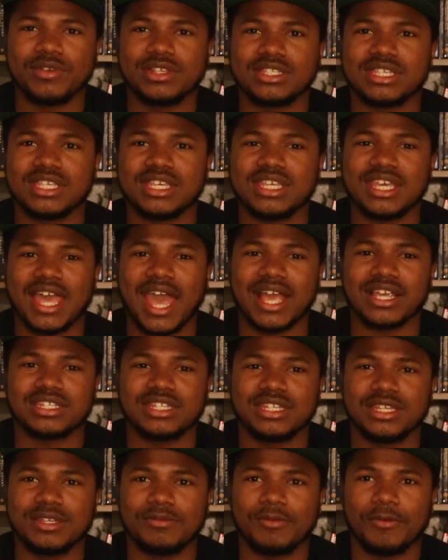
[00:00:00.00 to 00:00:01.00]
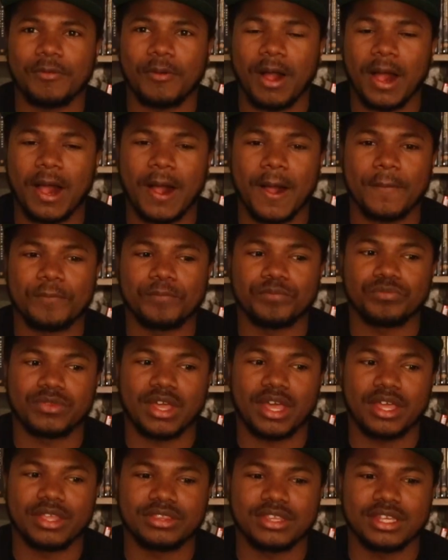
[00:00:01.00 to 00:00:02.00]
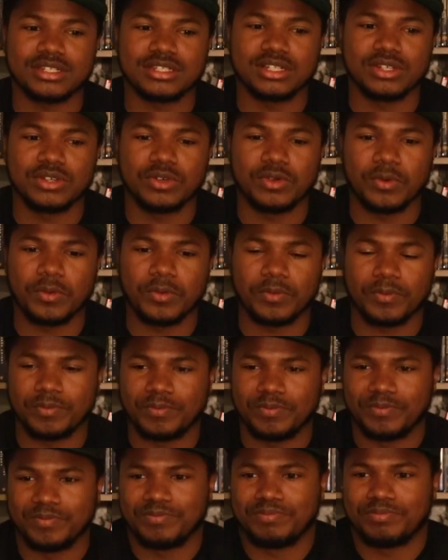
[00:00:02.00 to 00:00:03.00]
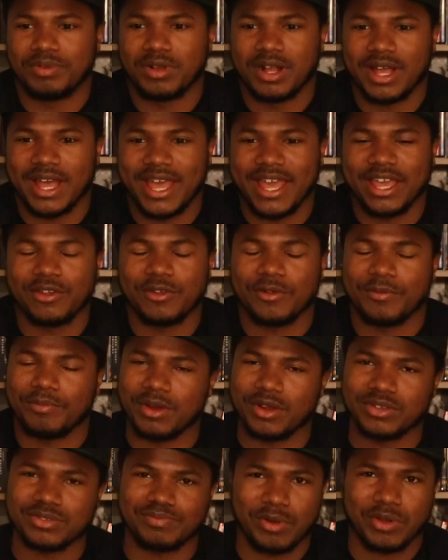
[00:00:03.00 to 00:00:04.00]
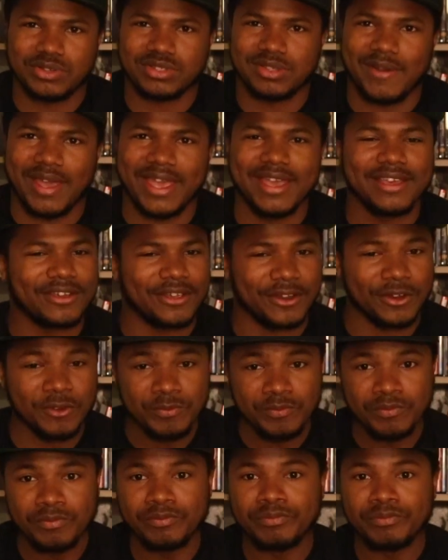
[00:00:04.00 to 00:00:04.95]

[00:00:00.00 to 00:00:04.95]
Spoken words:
We see he actually does a little burst of anger,